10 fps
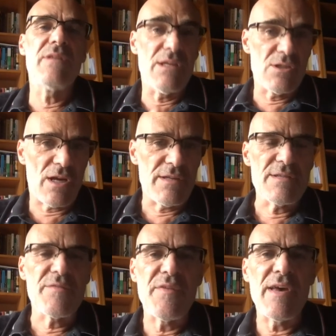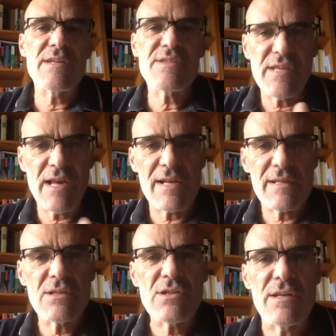in Chinese affairs, telling
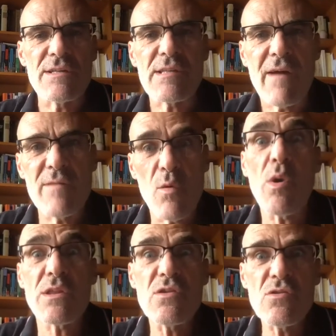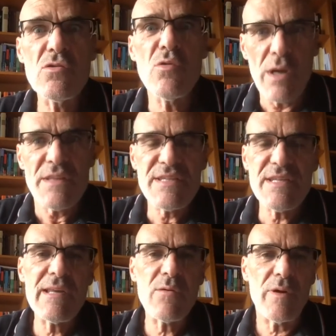the Chinese government what to do when
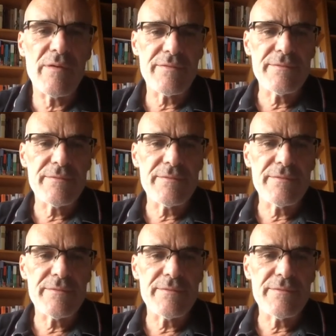dealing with,